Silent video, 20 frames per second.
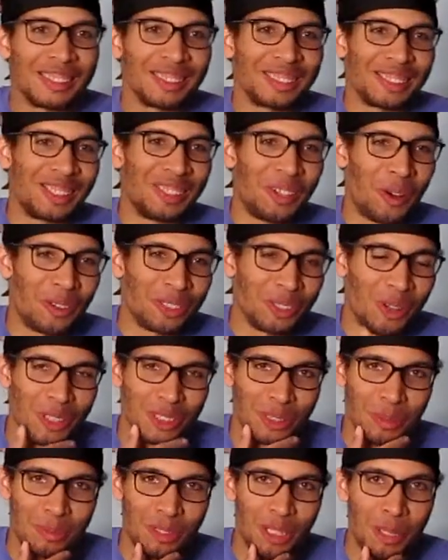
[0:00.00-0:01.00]
on
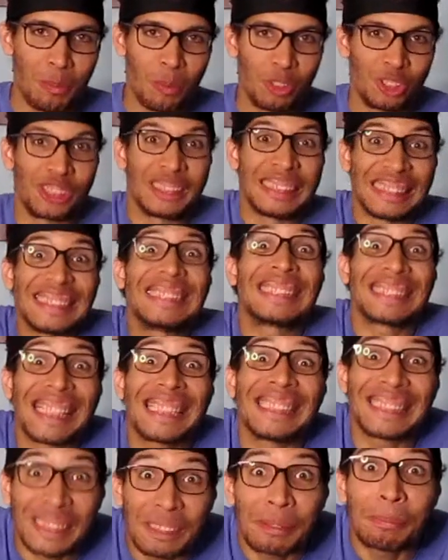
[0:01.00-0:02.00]
some young boy shit.
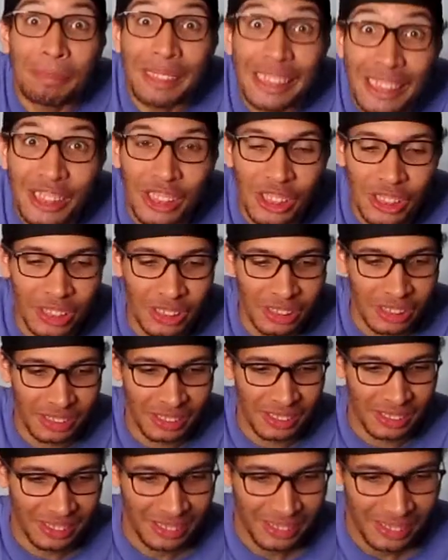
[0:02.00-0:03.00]
Nice to meet you.
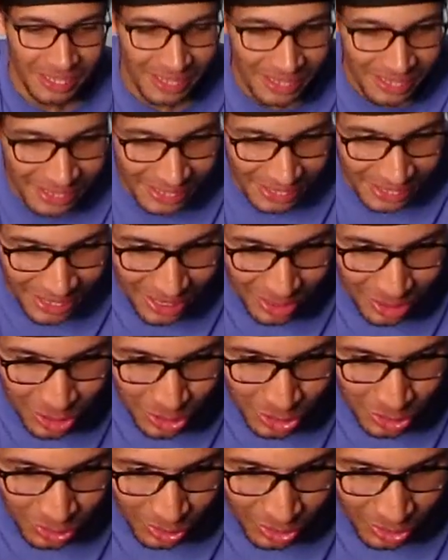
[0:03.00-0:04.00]
Man,
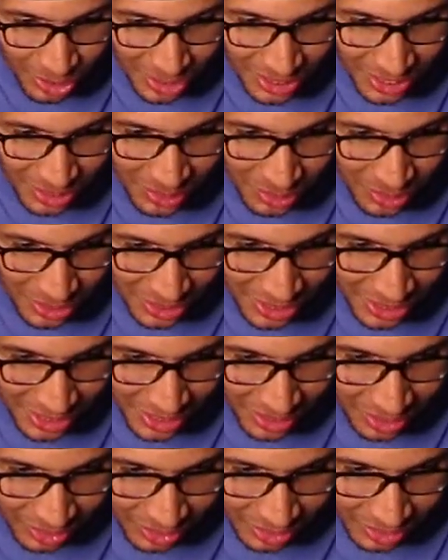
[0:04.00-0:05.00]
she's strong as hell, you can
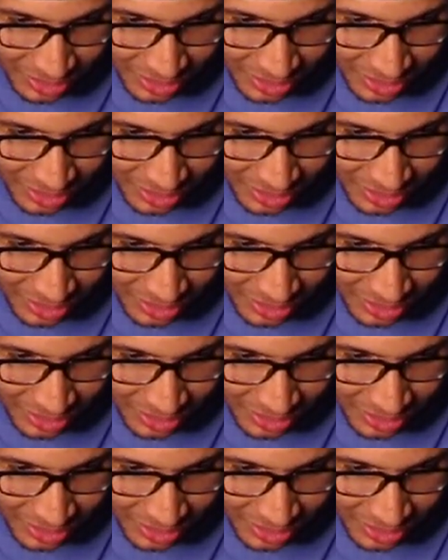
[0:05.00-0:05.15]
tell.